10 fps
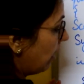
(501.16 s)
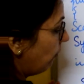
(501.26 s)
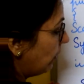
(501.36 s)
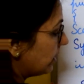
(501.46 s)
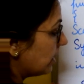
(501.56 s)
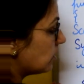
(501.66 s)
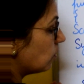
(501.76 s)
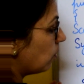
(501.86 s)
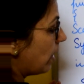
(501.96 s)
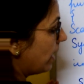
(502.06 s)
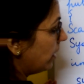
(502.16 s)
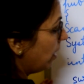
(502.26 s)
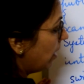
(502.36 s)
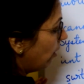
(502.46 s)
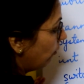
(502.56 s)
if it is 1,
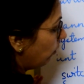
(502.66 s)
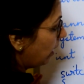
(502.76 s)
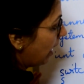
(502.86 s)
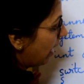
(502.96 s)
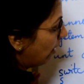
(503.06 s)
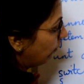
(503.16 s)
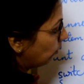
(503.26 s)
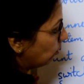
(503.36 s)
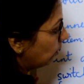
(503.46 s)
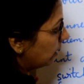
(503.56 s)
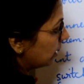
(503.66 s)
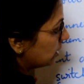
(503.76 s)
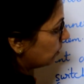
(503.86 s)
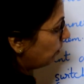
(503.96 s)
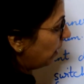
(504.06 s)
we have to
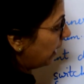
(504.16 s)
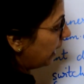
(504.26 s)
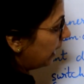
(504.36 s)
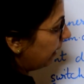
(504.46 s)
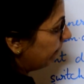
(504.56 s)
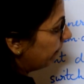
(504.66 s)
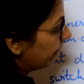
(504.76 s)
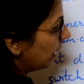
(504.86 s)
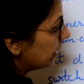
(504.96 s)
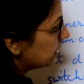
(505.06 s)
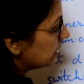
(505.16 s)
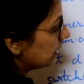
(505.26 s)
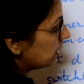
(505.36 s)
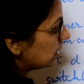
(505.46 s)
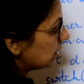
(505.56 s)
display
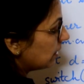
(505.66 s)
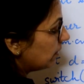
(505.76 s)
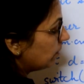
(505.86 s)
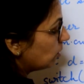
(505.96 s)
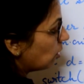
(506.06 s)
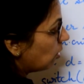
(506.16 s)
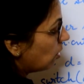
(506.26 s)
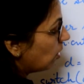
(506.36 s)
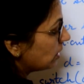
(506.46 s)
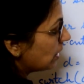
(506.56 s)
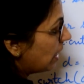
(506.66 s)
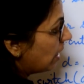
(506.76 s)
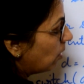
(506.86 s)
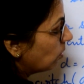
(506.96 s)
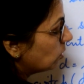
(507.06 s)

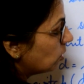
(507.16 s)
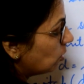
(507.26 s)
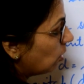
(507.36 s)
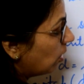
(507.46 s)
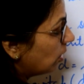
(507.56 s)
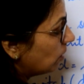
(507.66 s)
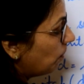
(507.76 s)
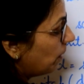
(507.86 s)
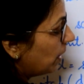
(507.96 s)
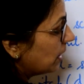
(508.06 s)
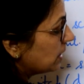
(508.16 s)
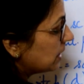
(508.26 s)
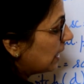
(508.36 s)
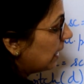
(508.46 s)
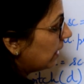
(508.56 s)

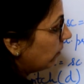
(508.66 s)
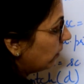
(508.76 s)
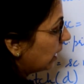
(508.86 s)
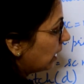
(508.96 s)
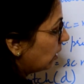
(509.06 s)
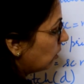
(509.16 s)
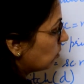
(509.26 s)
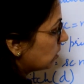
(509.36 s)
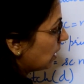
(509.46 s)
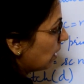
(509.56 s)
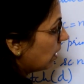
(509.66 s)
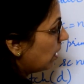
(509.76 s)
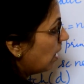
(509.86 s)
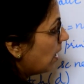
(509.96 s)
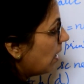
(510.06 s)
system.out.println, we can use
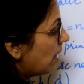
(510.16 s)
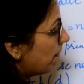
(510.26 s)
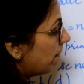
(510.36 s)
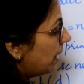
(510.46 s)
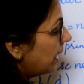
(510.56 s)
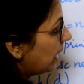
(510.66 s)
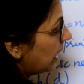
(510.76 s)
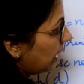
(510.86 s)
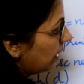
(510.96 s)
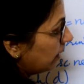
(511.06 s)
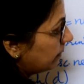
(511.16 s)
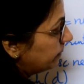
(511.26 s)
here Monday.